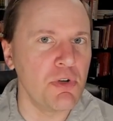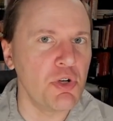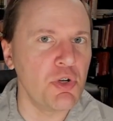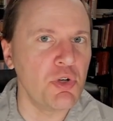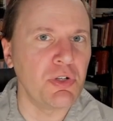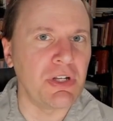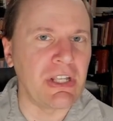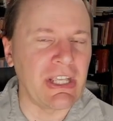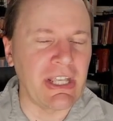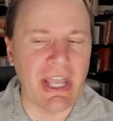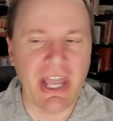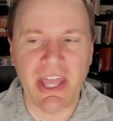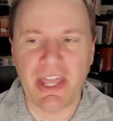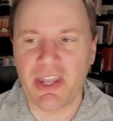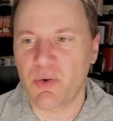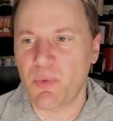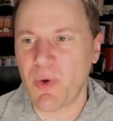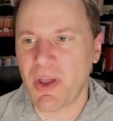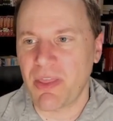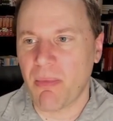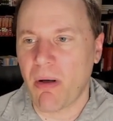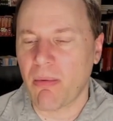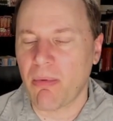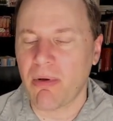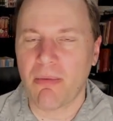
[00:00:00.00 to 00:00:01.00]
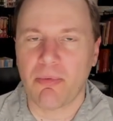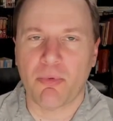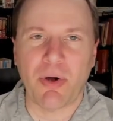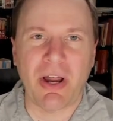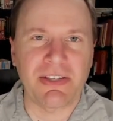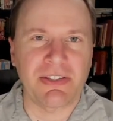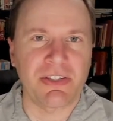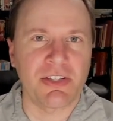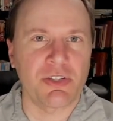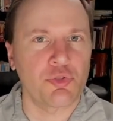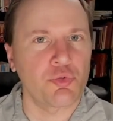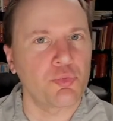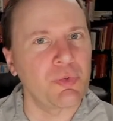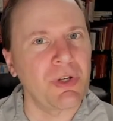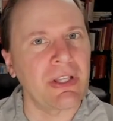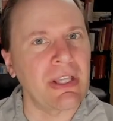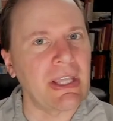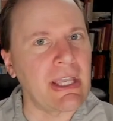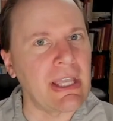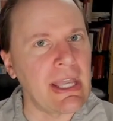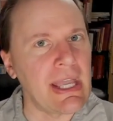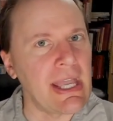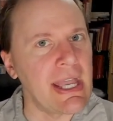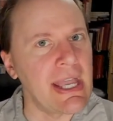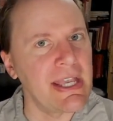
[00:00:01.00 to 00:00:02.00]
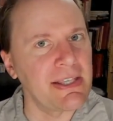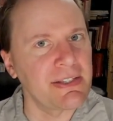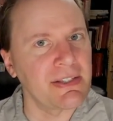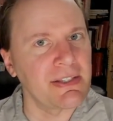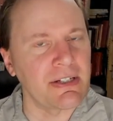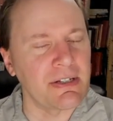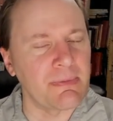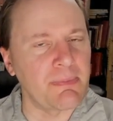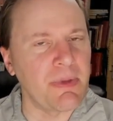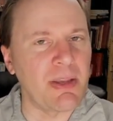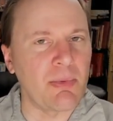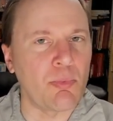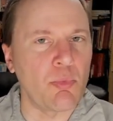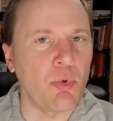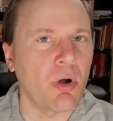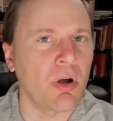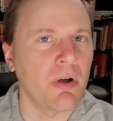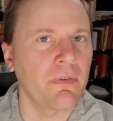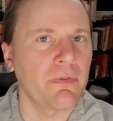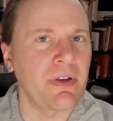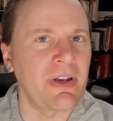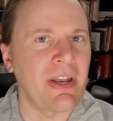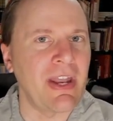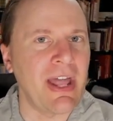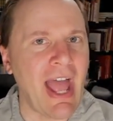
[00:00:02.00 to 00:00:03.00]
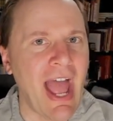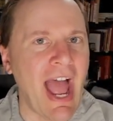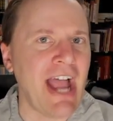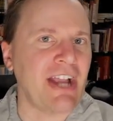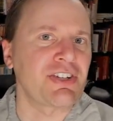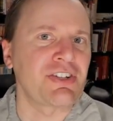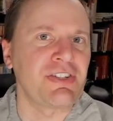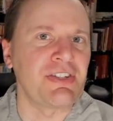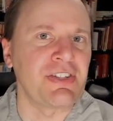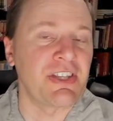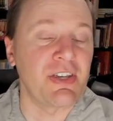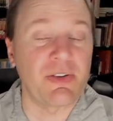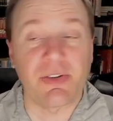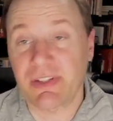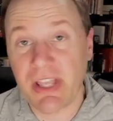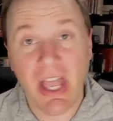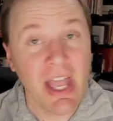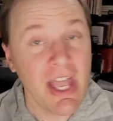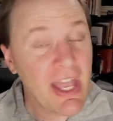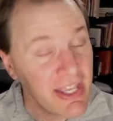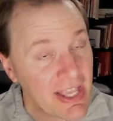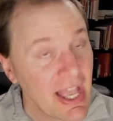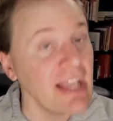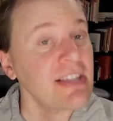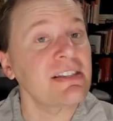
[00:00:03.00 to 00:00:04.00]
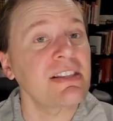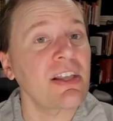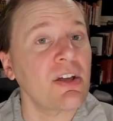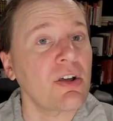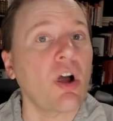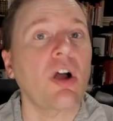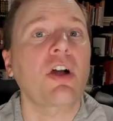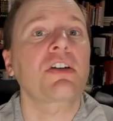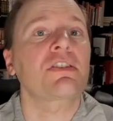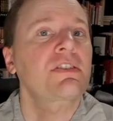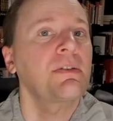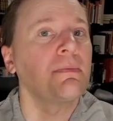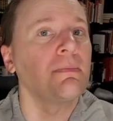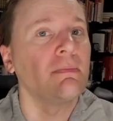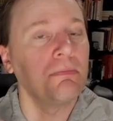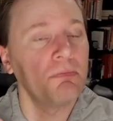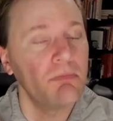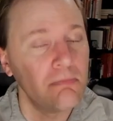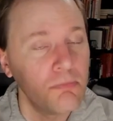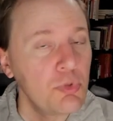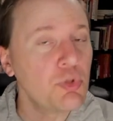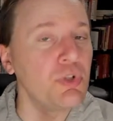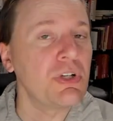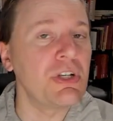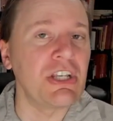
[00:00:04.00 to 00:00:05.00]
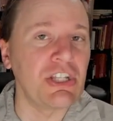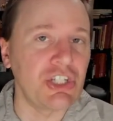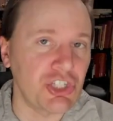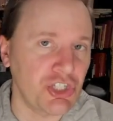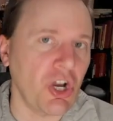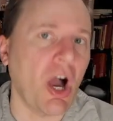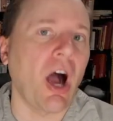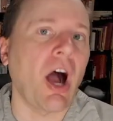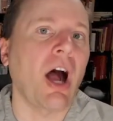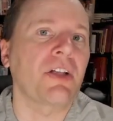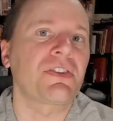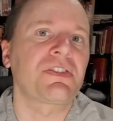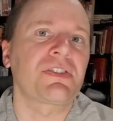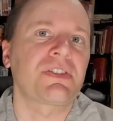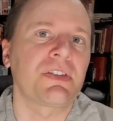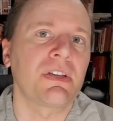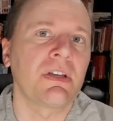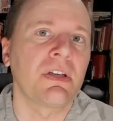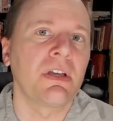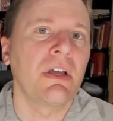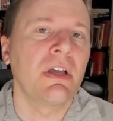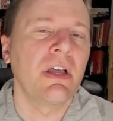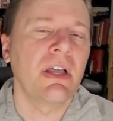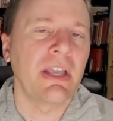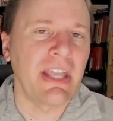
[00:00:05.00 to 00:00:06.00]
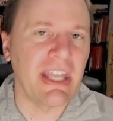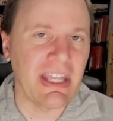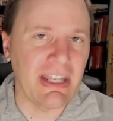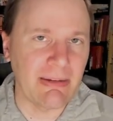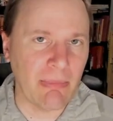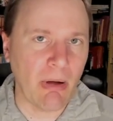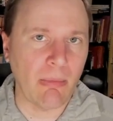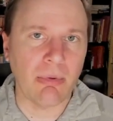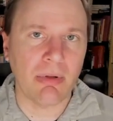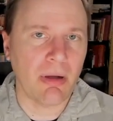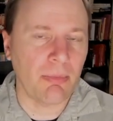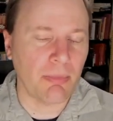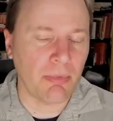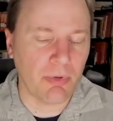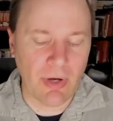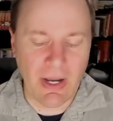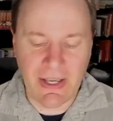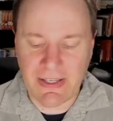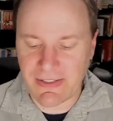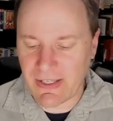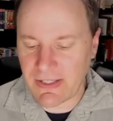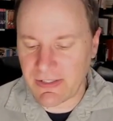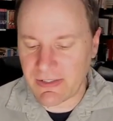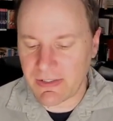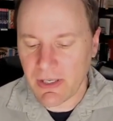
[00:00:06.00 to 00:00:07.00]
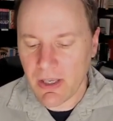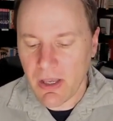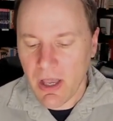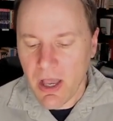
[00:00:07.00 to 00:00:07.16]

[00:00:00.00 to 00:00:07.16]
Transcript: moody in the way the Bubblegum Crisis really isn't being more of an action series. Yes, there are some moody shots in Bubblegum Crisis,